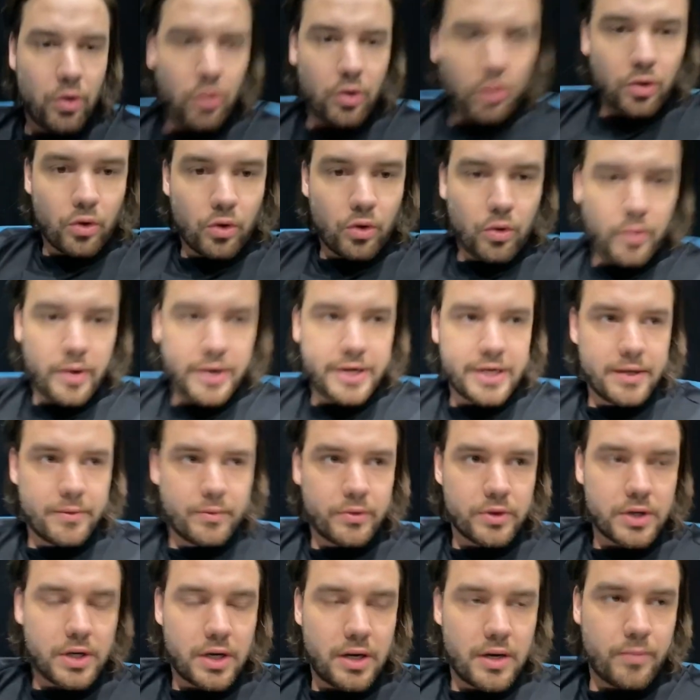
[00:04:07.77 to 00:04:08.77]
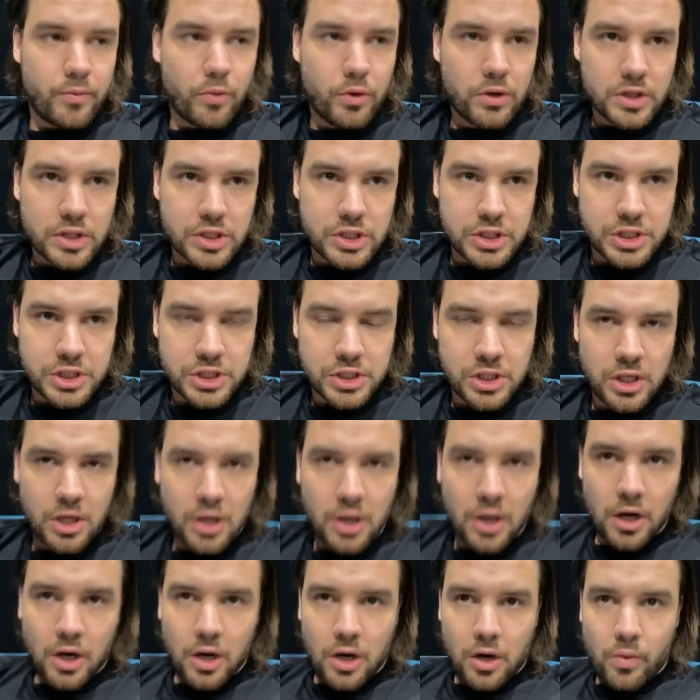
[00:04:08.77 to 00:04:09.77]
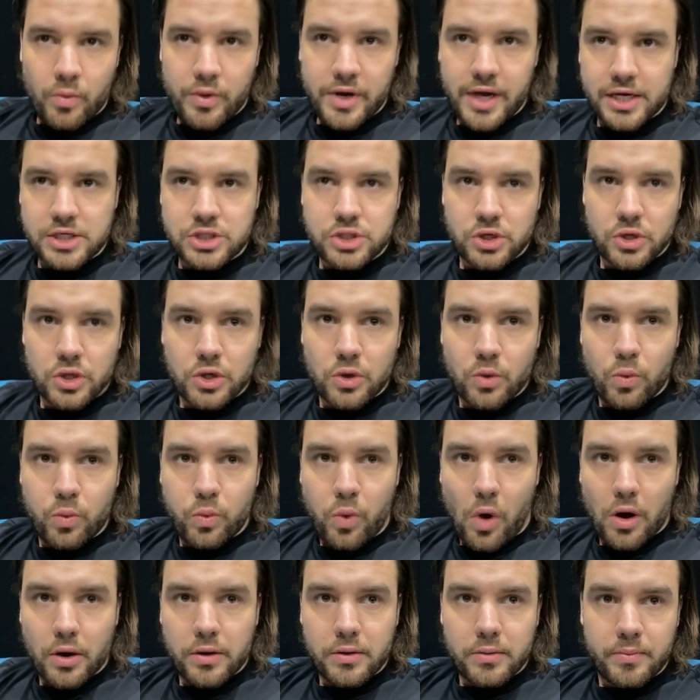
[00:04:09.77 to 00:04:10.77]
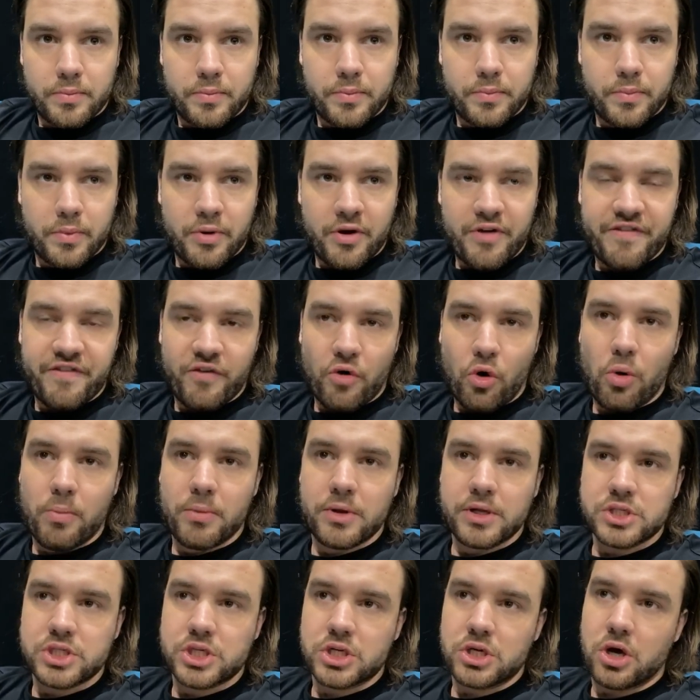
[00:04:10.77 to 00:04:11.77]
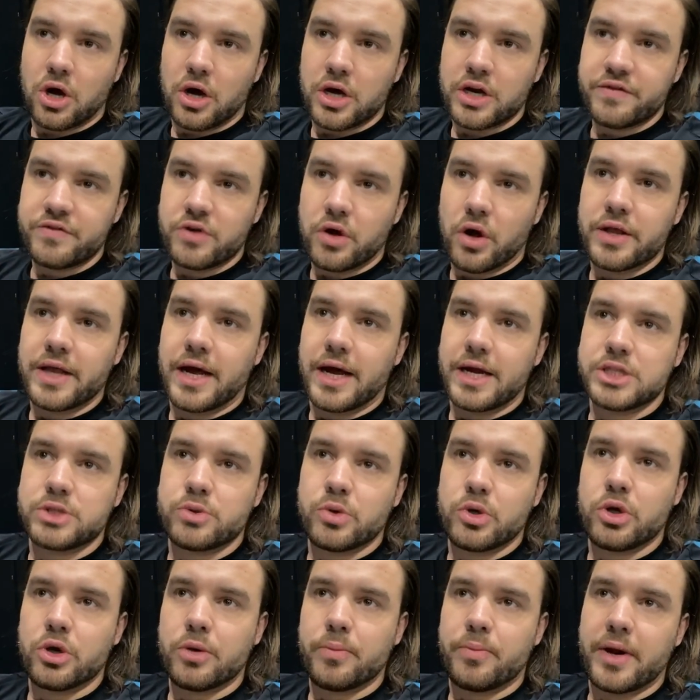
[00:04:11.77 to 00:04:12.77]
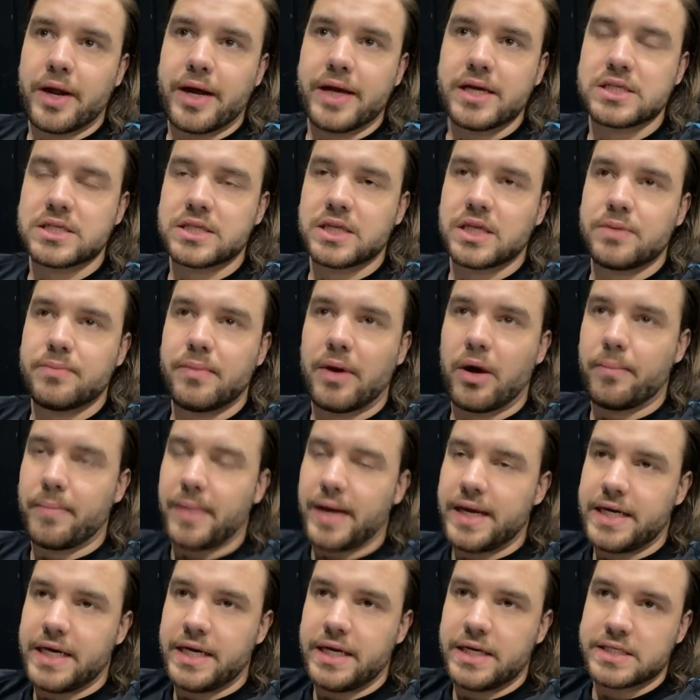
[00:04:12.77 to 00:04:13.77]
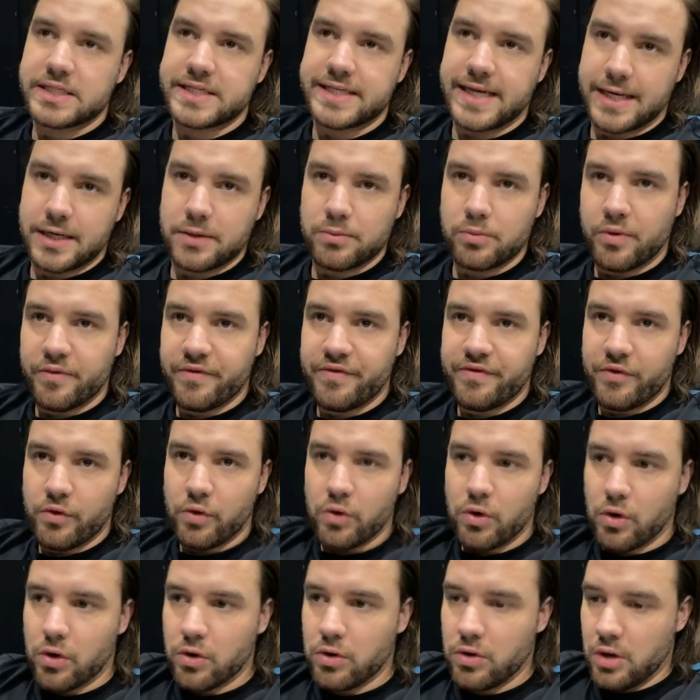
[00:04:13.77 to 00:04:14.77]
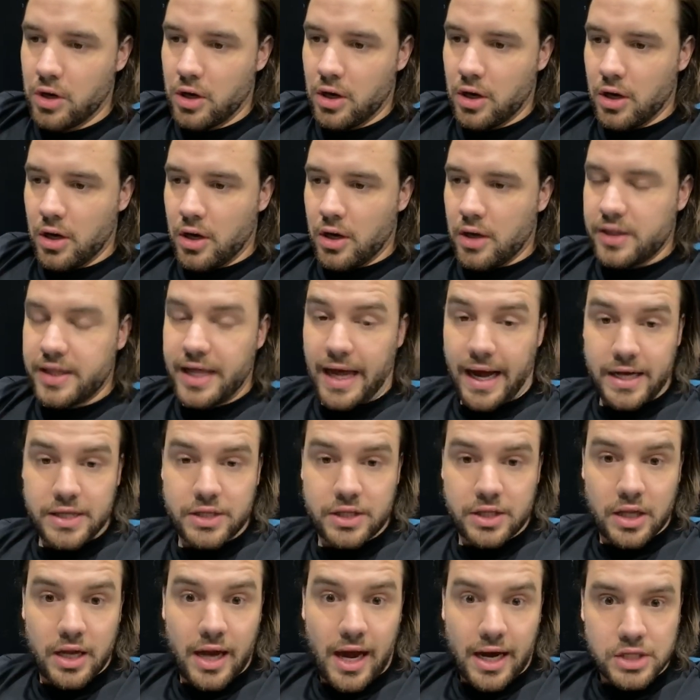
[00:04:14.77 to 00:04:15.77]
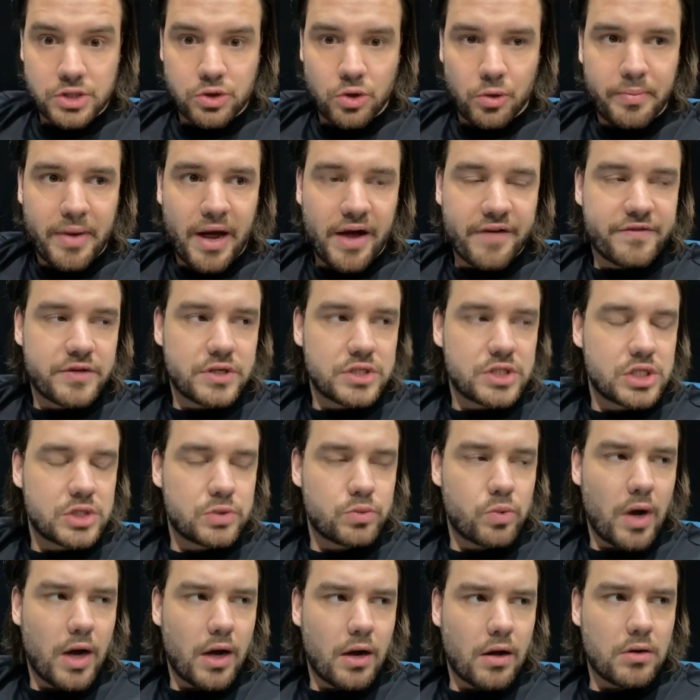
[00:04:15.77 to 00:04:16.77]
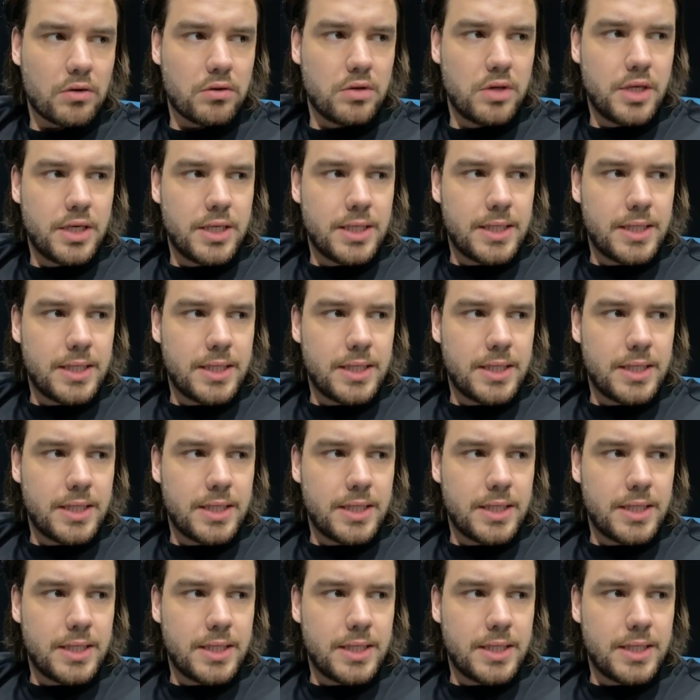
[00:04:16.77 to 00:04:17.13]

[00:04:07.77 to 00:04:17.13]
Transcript: Already, once we had done the one performance and kind of got that into a good place, and then making the second one for the actual BAFTAs as well,